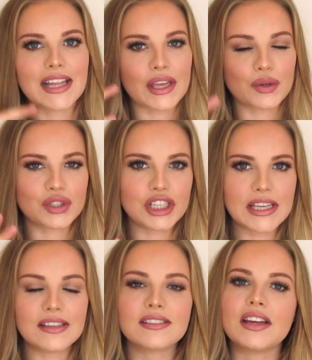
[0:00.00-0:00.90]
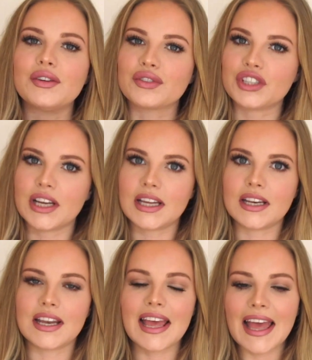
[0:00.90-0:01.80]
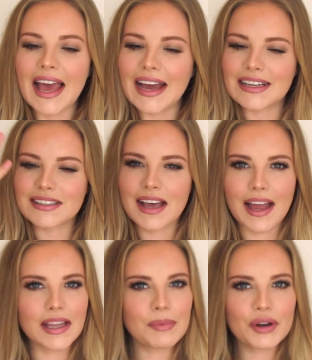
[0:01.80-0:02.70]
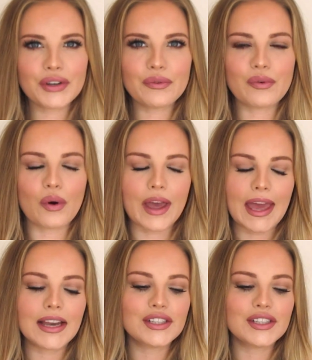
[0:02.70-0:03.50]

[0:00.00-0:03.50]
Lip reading: like your cheeks and your chin and a tiny bit on your forehead.